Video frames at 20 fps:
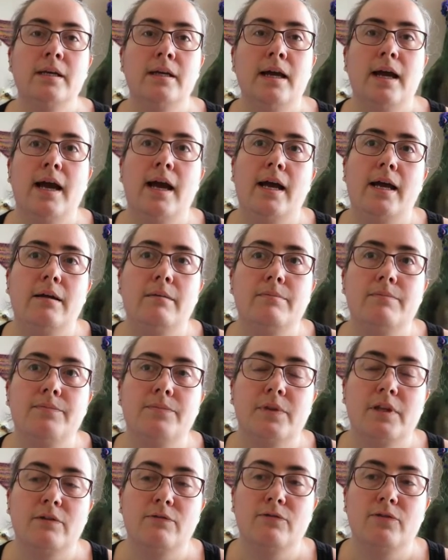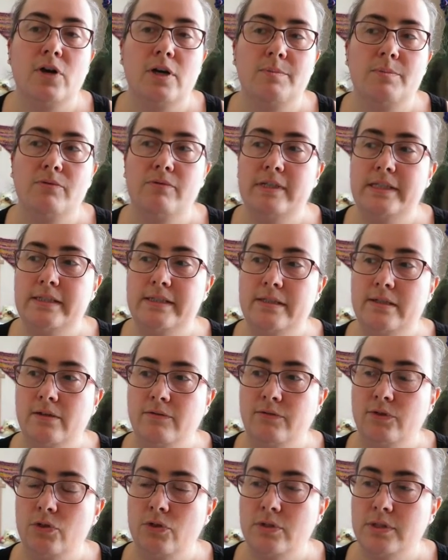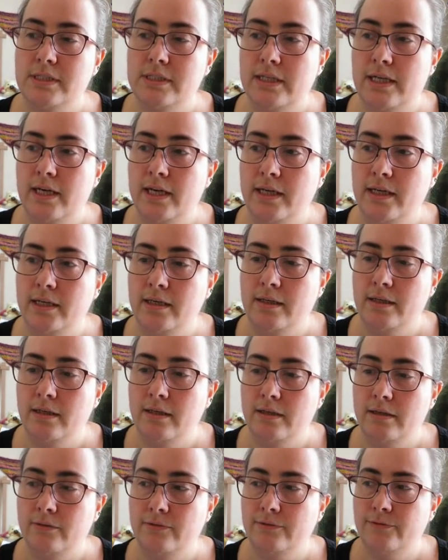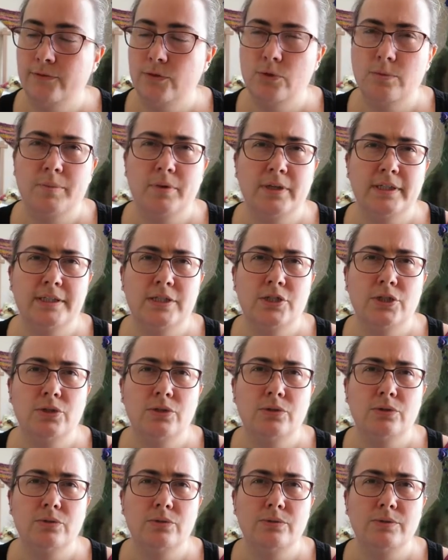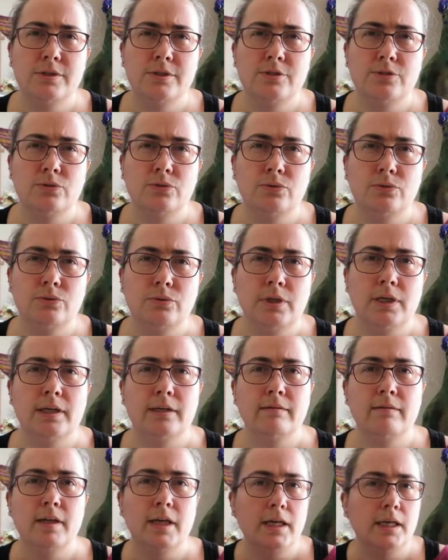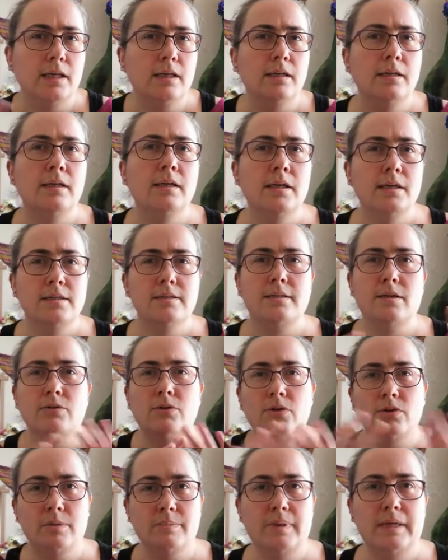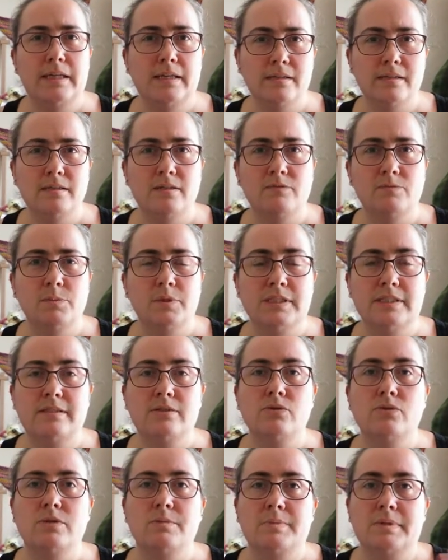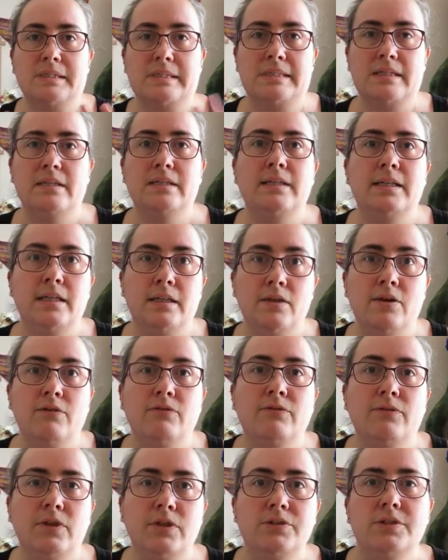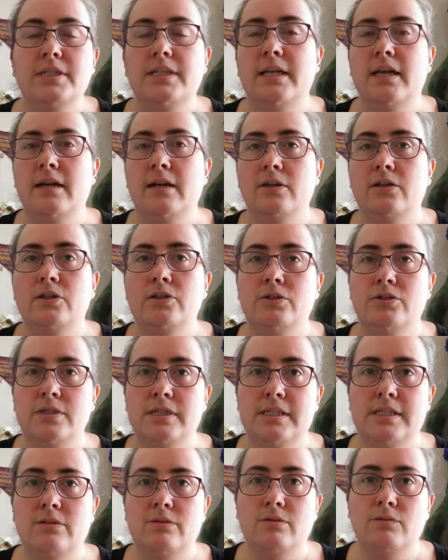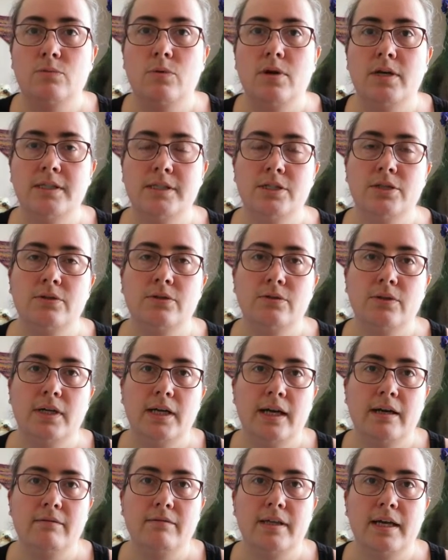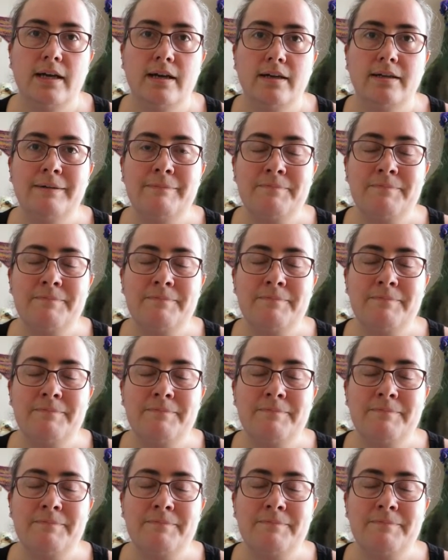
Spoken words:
Fibre East, I've got a 4x2 stall, I think, so not the biggest of my stalls, but certainly enough for you to get a good idea of what I do out there.